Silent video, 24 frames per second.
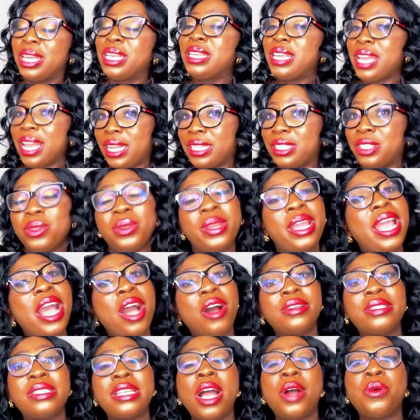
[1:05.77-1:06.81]
Yes, today
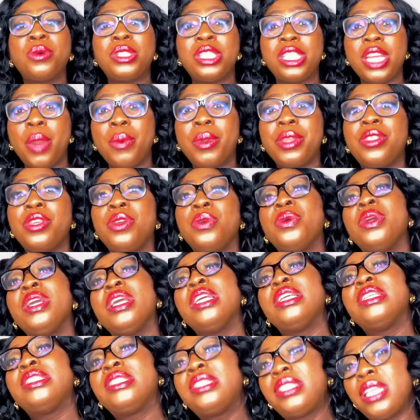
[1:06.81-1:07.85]
I'll, I'll share with you
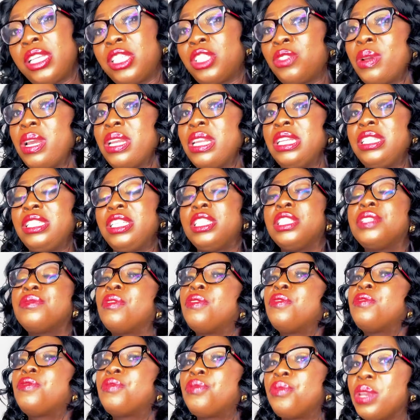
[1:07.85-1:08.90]
six strategies for
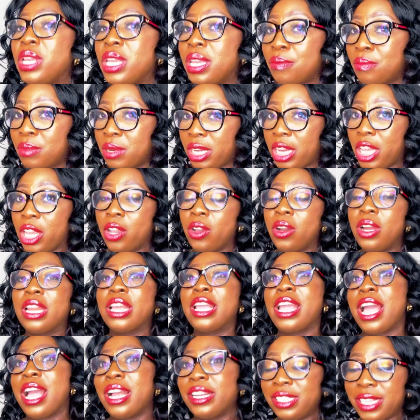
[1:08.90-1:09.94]
free money on
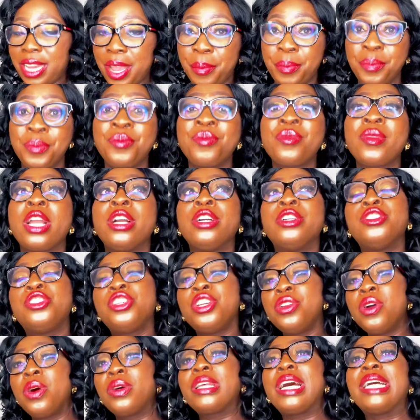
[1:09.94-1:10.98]
Cash App. Do you
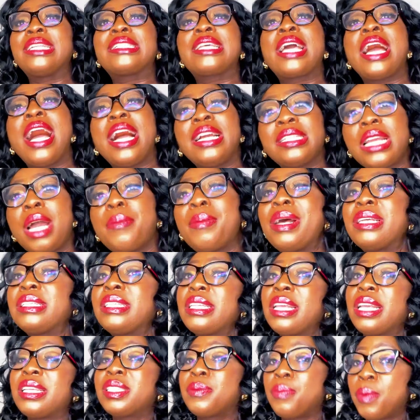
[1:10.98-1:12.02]
know that Cash App has
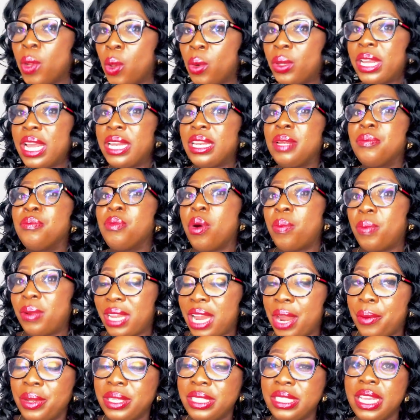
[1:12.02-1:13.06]
exploded in
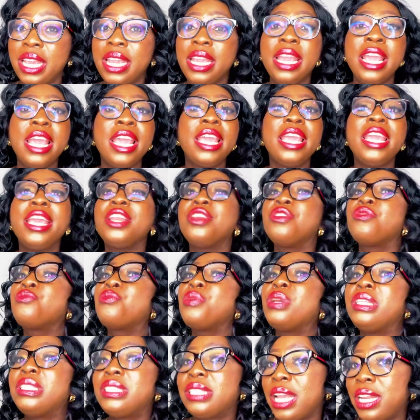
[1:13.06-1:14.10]
popularity in
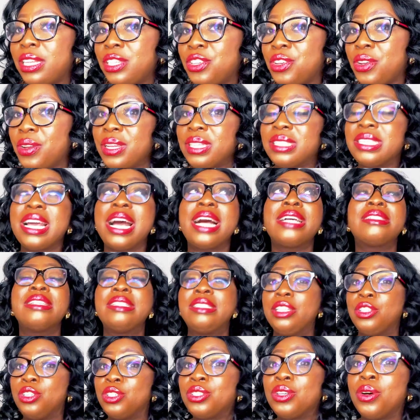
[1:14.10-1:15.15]
recent years as a
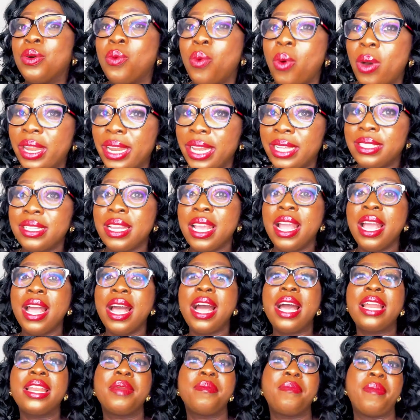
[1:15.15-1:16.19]
digital wallet
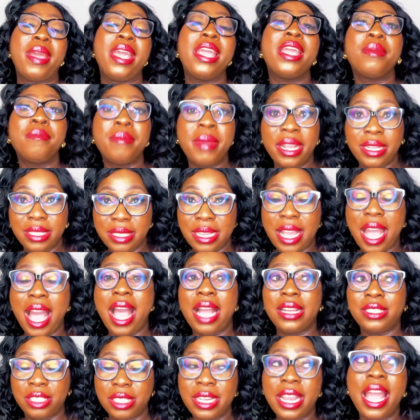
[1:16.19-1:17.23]
and a payment
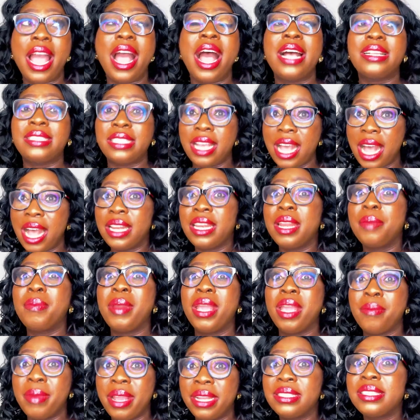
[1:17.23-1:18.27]
cash, yeah, as a, and a
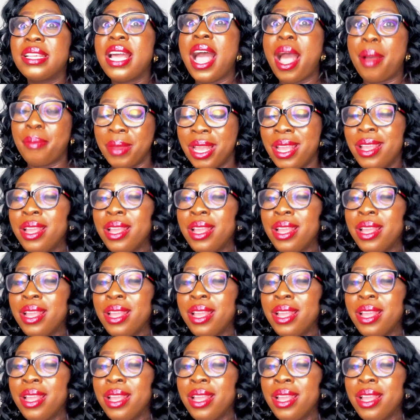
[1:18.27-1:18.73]
payment app?